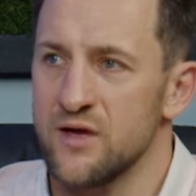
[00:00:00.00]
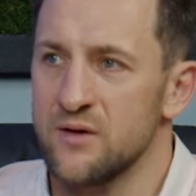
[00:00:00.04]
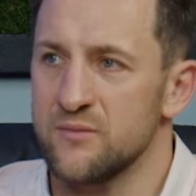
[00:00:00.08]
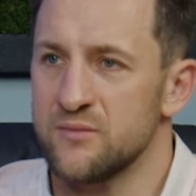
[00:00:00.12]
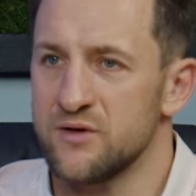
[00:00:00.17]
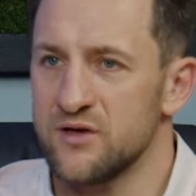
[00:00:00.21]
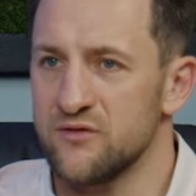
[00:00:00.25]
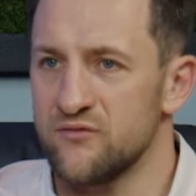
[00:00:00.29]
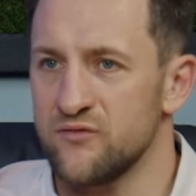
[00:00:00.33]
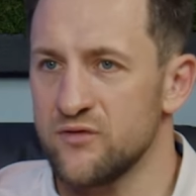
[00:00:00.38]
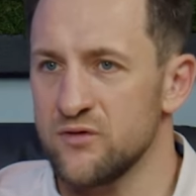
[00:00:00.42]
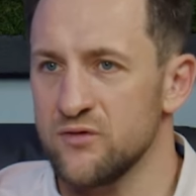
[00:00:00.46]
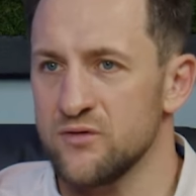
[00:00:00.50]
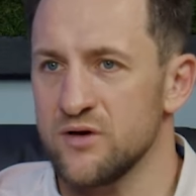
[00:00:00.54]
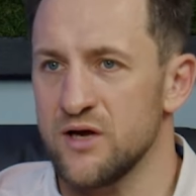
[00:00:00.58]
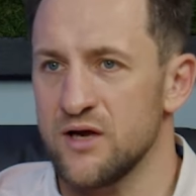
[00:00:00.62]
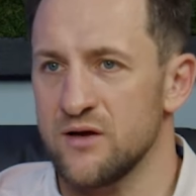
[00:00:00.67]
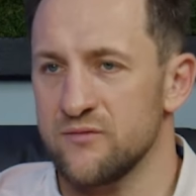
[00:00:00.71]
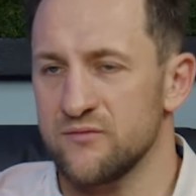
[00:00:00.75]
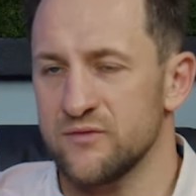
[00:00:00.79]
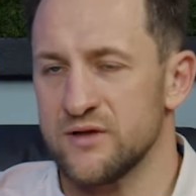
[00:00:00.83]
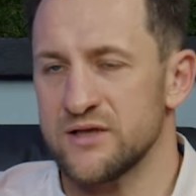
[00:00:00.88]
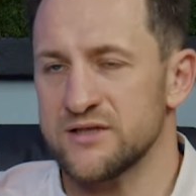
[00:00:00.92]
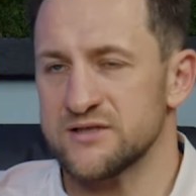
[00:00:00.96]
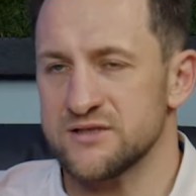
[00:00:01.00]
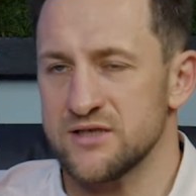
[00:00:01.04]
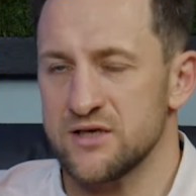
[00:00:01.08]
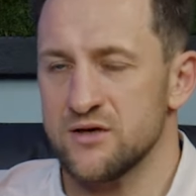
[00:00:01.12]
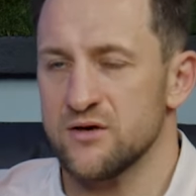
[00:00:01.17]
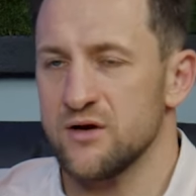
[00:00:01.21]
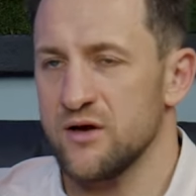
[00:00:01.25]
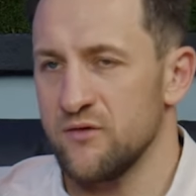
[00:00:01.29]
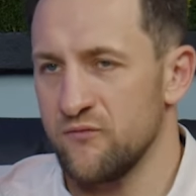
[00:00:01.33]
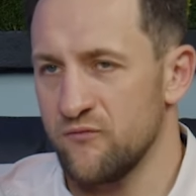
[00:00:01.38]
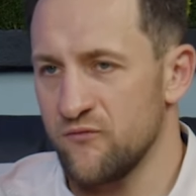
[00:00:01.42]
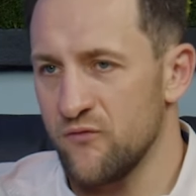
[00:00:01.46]
But if you have, let's say you
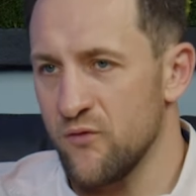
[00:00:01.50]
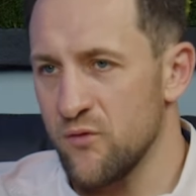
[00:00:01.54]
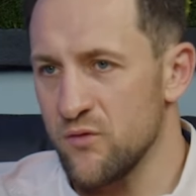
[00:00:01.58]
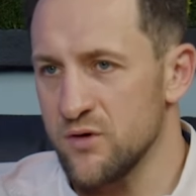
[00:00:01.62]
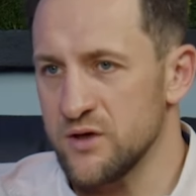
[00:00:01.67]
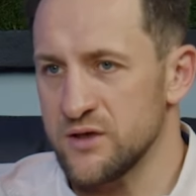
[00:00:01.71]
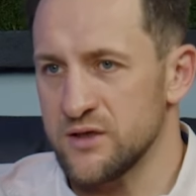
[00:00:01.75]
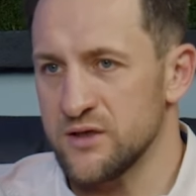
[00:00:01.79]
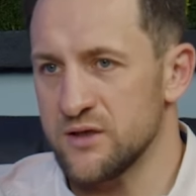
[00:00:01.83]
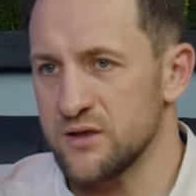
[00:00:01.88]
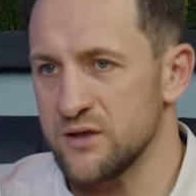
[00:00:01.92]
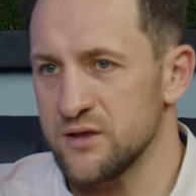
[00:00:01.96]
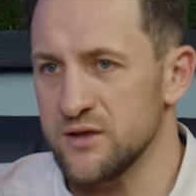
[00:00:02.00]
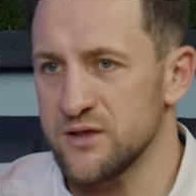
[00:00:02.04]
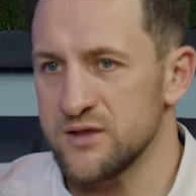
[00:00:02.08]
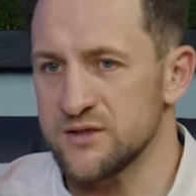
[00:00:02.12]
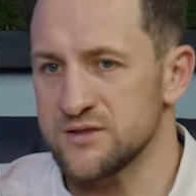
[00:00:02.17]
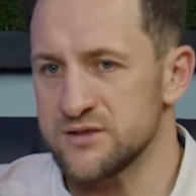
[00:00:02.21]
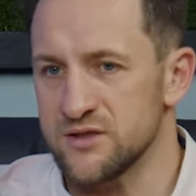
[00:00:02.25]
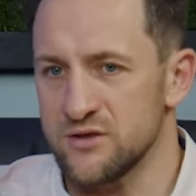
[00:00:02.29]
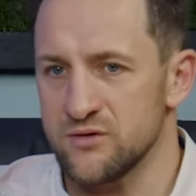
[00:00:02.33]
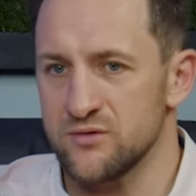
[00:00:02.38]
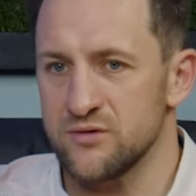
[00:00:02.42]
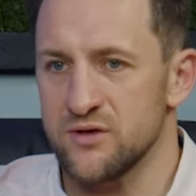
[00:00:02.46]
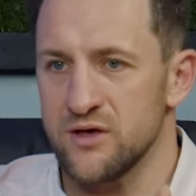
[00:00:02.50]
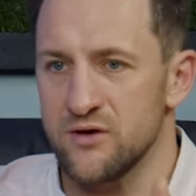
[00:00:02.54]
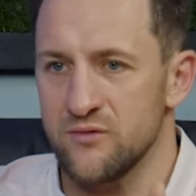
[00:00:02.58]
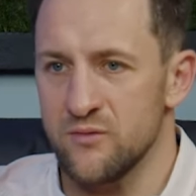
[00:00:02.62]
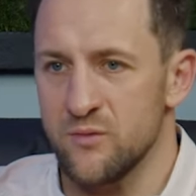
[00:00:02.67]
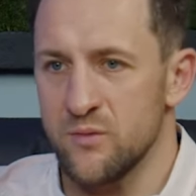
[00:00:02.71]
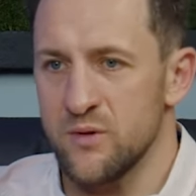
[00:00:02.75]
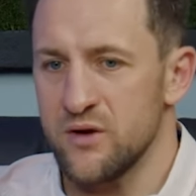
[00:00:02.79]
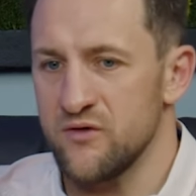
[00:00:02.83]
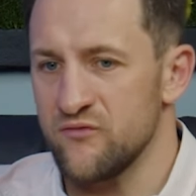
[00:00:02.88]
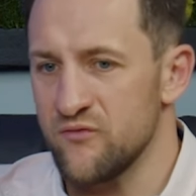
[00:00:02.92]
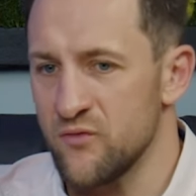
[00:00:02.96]
have 400 leads and you give
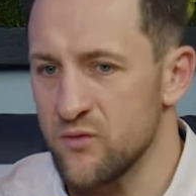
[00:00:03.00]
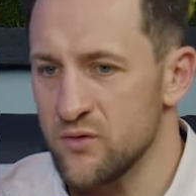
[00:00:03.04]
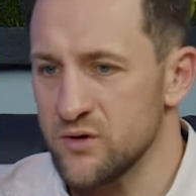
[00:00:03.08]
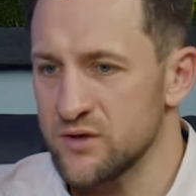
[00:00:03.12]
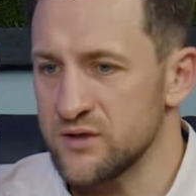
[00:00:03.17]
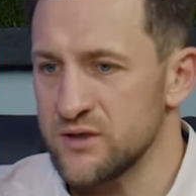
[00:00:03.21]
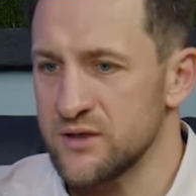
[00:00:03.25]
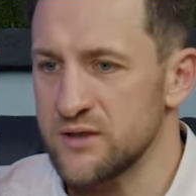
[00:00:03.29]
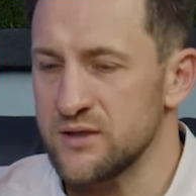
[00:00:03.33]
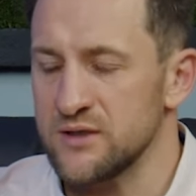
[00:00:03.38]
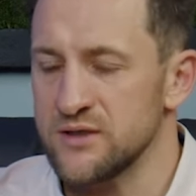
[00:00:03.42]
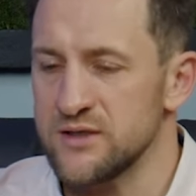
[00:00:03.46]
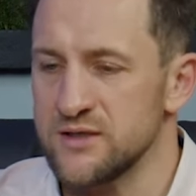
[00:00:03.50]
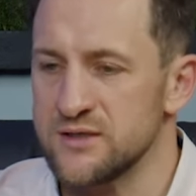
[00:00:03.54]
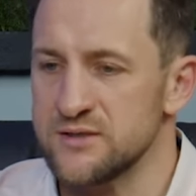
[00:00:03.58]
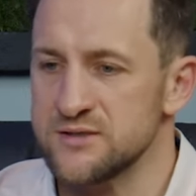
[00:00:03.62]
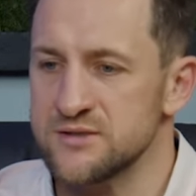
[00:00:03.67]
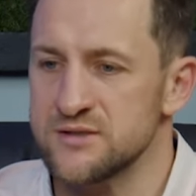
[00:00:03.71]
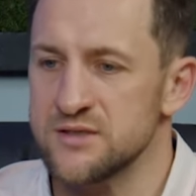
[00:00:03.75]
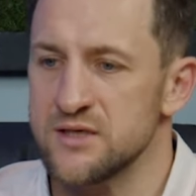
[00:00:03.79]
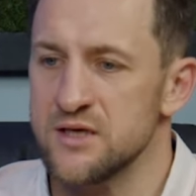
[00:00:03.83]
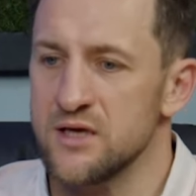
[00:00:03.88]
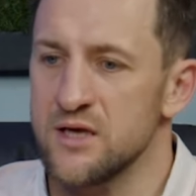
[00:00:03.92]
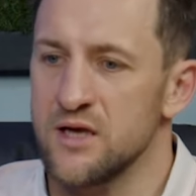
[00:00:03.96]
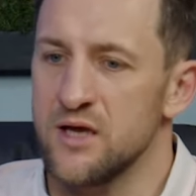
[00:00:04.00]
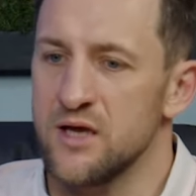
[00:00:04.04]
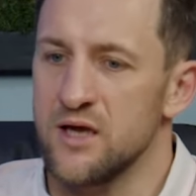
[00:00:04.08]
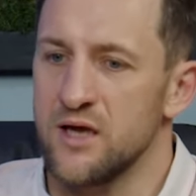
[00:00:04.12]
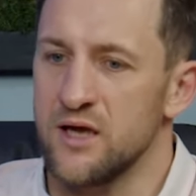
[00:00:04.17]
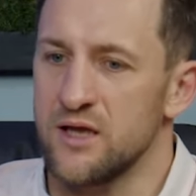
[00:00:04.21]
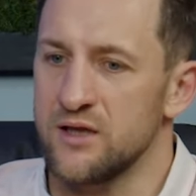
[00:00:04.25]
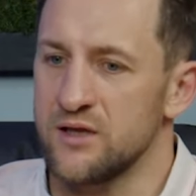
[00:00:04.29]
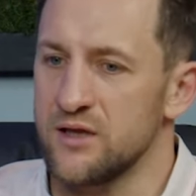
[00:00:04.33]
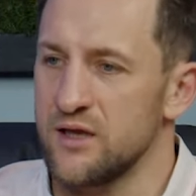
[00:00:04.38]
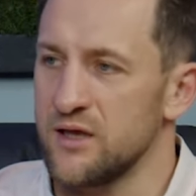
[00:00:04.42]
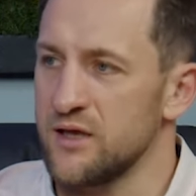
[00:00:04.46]
away 400 leads,
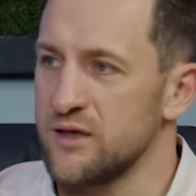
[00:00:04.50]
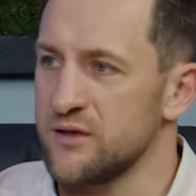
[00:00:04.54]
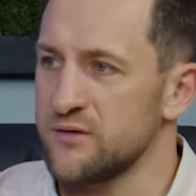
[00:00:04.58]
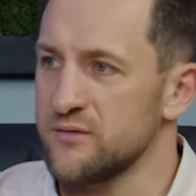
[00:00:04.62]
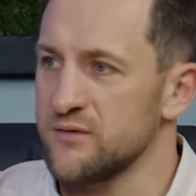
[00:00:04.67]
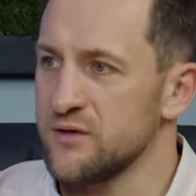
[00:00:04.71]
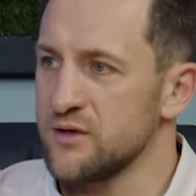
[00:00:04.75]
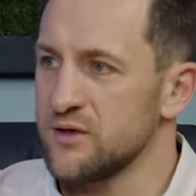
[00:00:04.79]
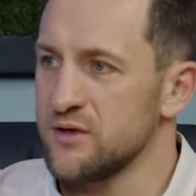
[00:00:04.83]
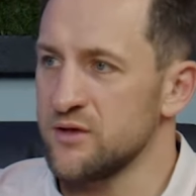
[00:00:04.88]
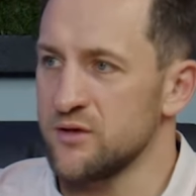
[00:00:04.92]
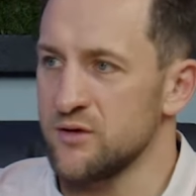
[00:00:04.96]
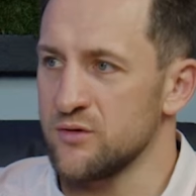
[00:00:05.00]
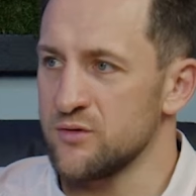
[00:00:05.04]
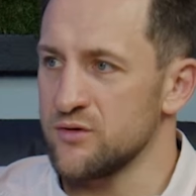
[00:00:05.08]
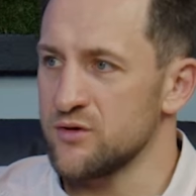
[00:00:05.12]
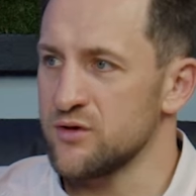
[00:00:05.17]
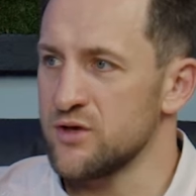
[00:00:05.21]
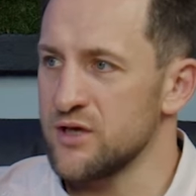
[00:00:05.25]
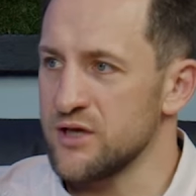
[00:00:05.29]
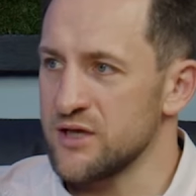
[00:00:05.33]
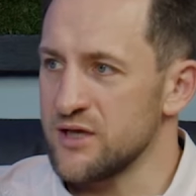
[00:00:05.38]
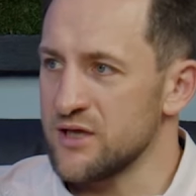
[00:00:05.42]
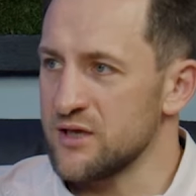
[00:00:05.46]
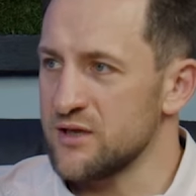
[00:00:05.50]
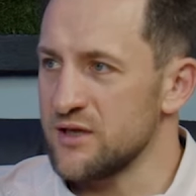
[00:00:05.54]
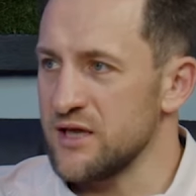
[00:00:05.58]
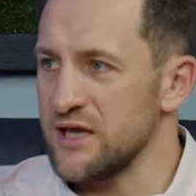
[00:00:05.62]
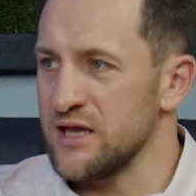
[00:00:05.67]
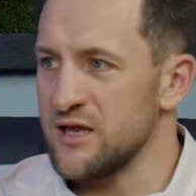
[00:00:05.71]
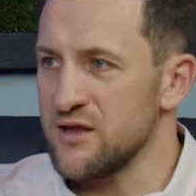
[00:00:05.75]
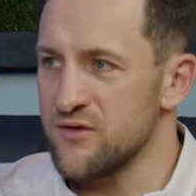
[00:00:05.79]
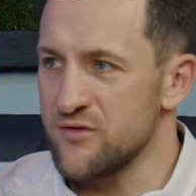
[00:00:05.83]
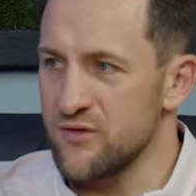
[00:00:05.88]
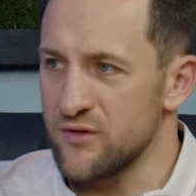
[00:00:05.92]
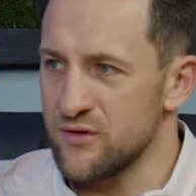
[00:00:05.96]
and then you know you didn't get
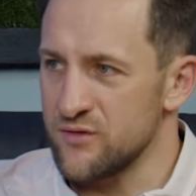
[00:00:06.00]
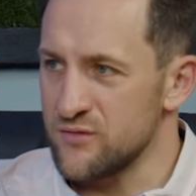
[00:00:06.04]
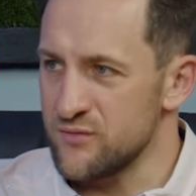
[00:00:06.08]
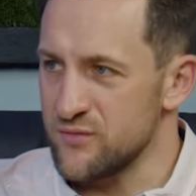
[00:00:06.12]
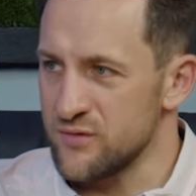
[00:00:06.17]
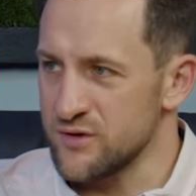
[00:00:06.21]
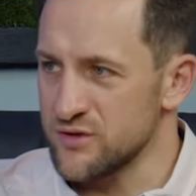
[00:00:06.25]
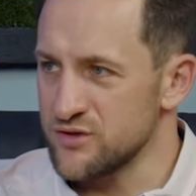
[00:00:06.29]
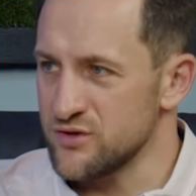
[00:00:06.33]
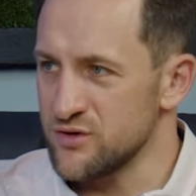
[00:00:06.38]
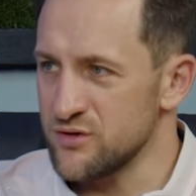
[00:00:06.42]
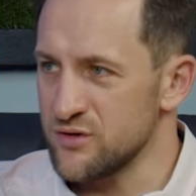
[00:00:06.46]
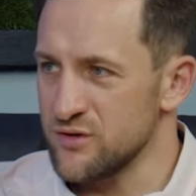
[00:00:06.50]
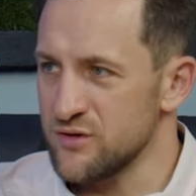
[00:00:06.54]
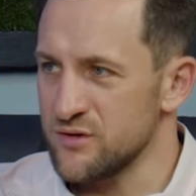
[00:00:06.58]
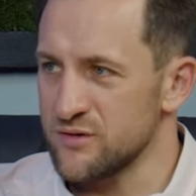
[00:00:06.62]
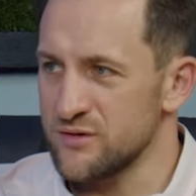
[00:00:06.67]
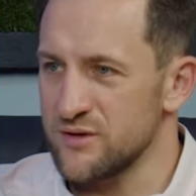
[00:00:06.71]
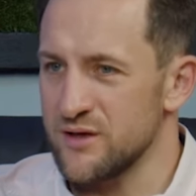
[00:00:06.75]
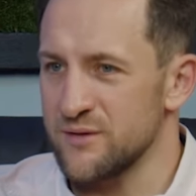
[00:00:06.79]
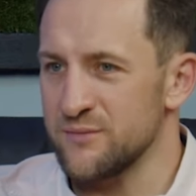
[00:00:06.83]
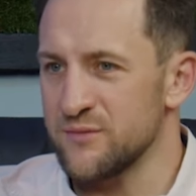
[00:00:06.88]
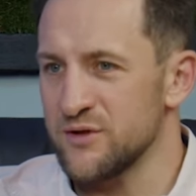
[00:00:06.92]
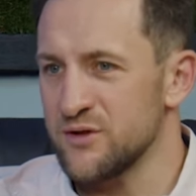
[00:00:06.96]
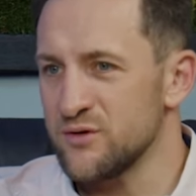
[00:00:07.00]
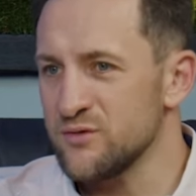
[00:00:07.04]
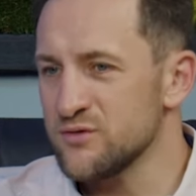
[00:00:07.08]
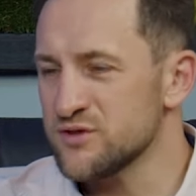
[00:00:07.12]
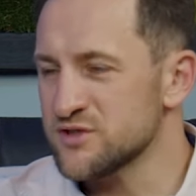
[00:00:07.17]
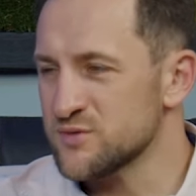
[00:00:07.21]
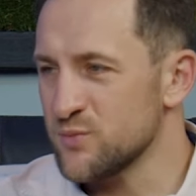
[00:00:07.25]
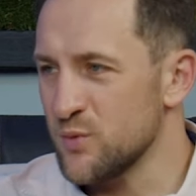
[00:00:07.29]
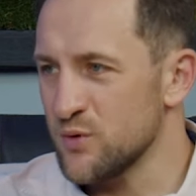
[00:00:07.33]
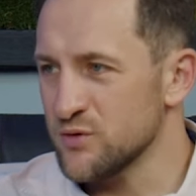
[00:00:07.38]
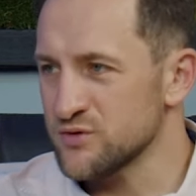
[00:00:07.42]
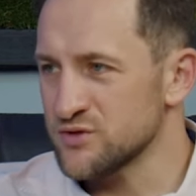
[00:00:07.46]
anything in return i mean you
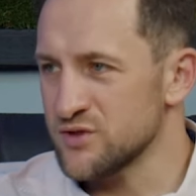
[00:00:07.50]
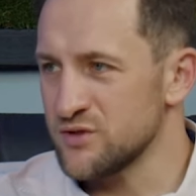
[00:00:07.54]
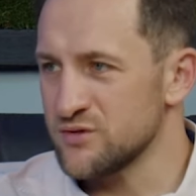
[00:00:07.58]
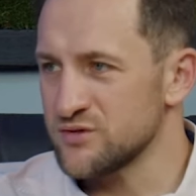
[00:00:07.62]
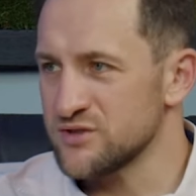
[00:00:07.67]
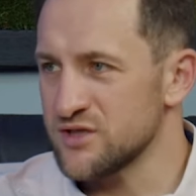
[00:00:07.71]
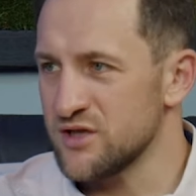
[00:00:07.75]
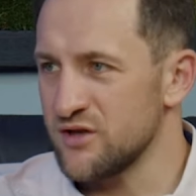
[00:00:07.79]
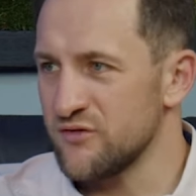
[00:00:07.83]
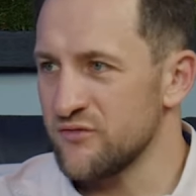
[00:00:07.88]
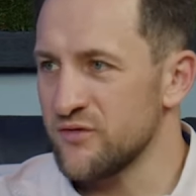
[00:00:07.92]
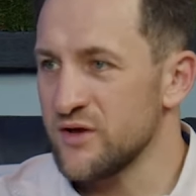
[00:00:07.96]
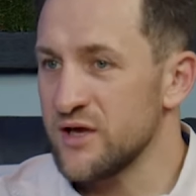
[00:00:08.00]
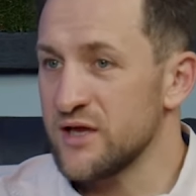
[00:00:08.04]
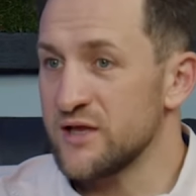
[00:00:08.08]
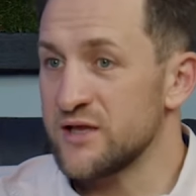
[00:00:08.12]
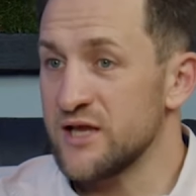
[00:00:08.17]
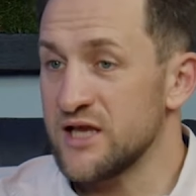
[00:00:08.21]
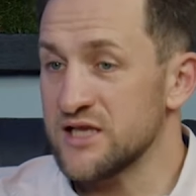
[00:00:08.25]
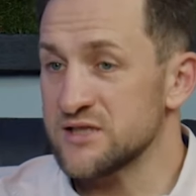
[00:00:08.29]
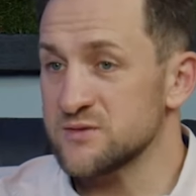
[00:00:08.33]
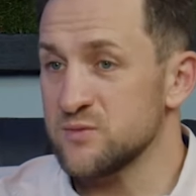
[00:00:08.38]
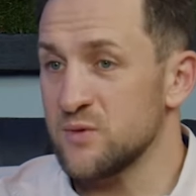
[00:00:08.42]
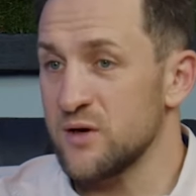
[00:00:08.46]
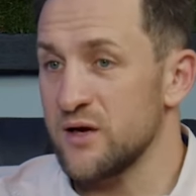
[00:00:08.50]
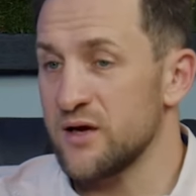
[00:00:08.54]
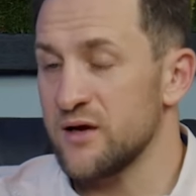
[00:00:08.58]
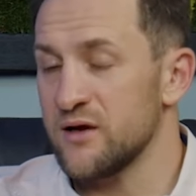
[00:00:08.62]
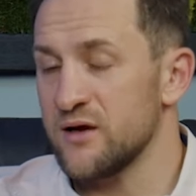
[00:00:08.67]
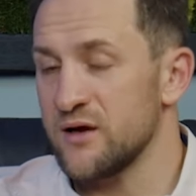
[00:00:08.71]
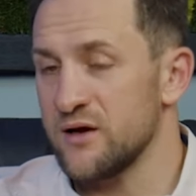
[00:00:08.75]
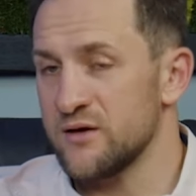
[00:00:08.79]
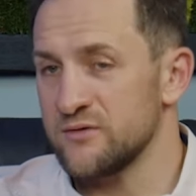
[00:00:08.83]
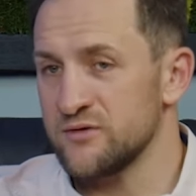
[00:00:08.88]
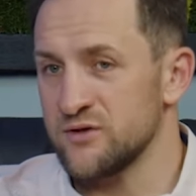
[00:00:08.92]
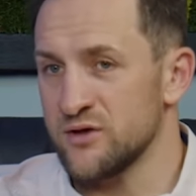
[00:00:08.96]
exposing yourself that's why
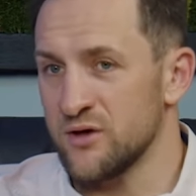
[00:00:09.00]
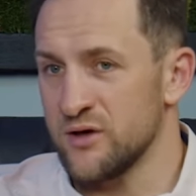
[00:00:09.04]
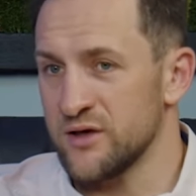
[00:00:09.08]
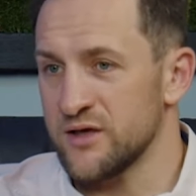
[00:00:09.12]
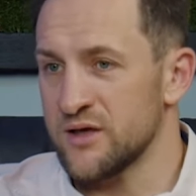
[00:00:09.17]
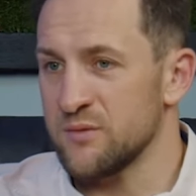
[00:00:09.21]
you know i